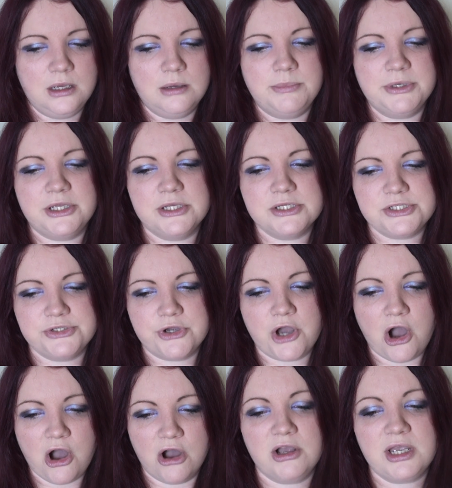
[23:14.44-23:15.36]
Because you
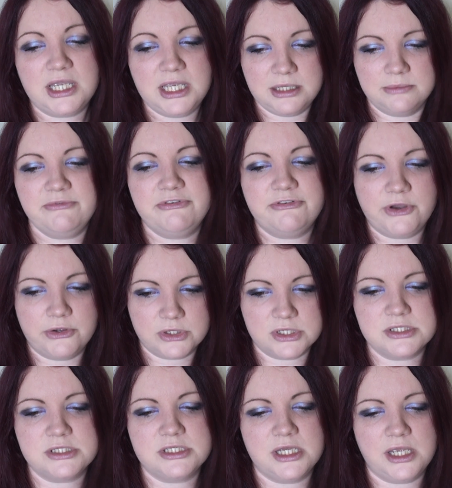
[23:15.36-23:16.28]
can't keep
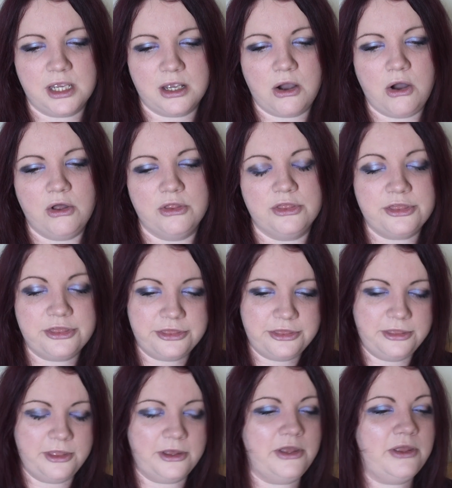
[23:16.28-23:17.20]
focusing on
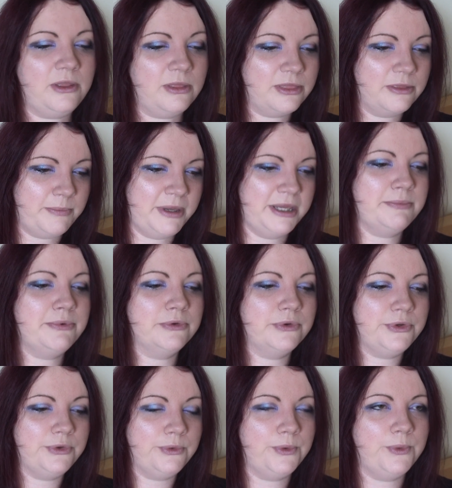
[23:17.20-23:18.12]
the people
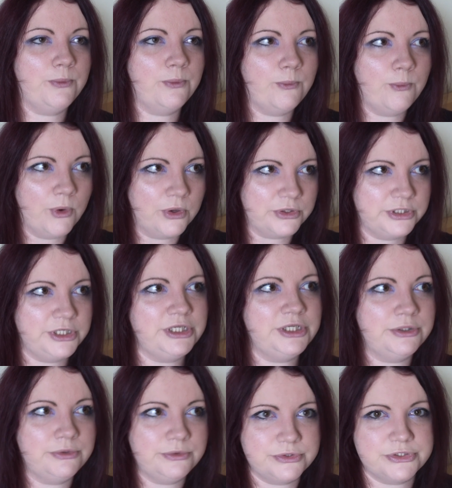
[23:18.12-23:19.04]
who want
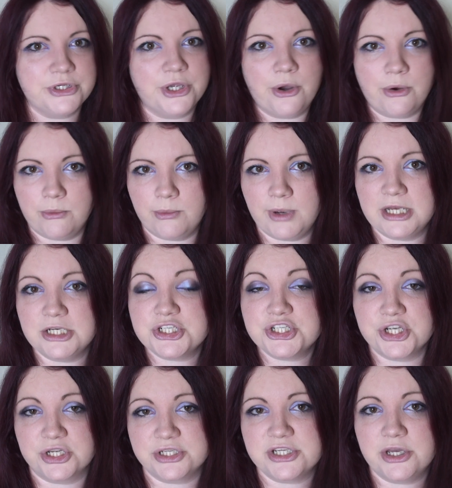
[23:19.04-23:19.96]
you to go away and
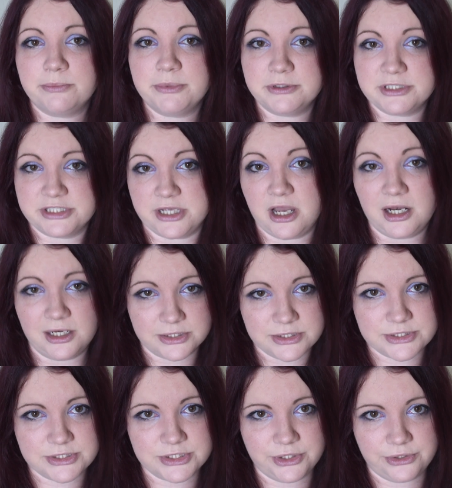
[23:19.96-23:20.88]
shut up and
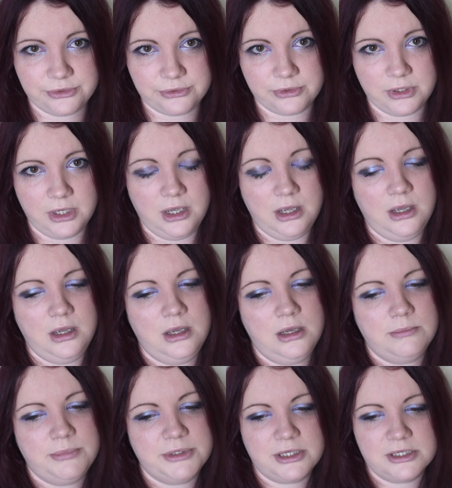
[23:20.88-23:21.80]
silence you,
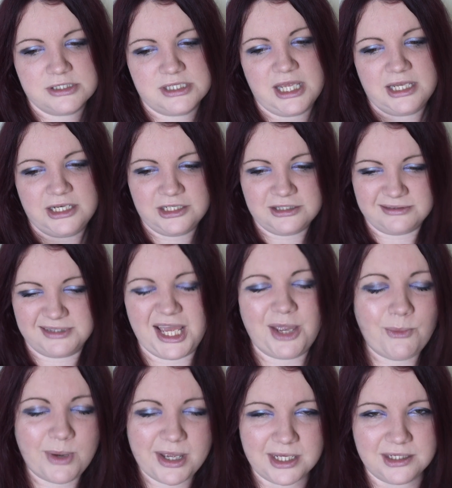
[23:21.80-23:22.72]
because then they
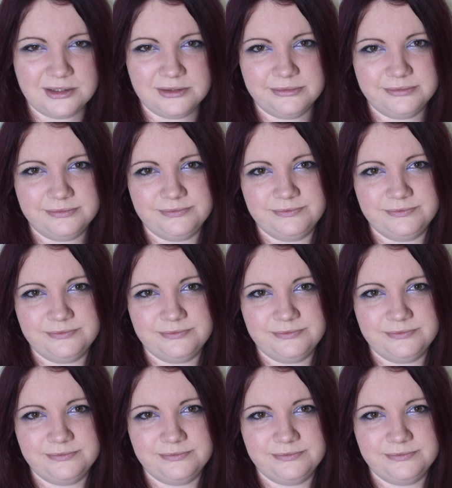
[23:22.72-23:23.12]
win.